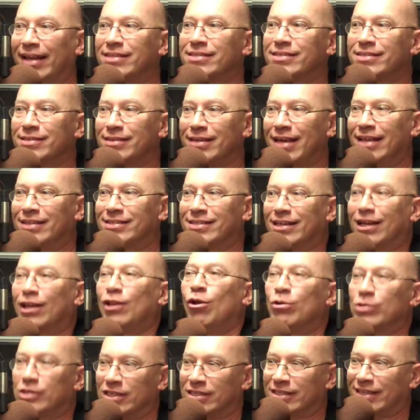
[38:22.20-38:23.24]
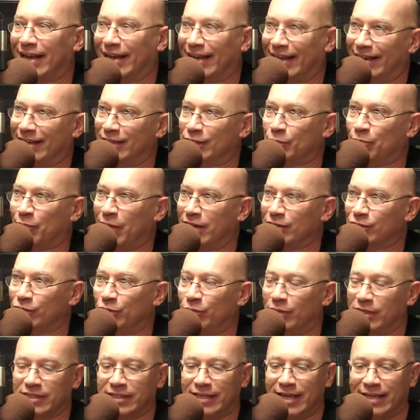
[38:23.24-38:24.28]
It's the closest I can express
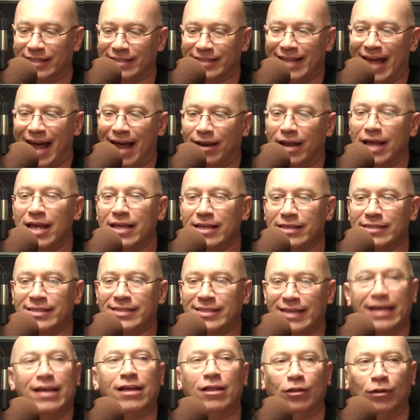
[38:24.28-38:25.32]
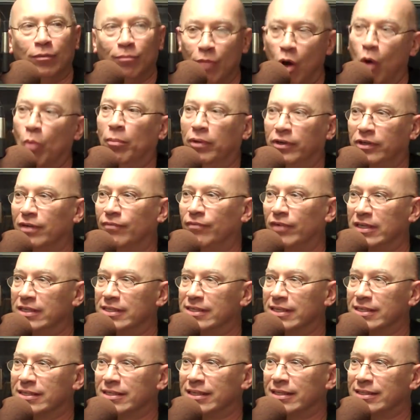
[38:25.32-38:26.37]
to it. It's that single moment of
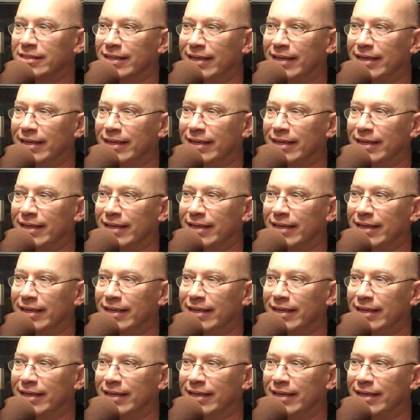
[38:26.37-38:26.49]
existence.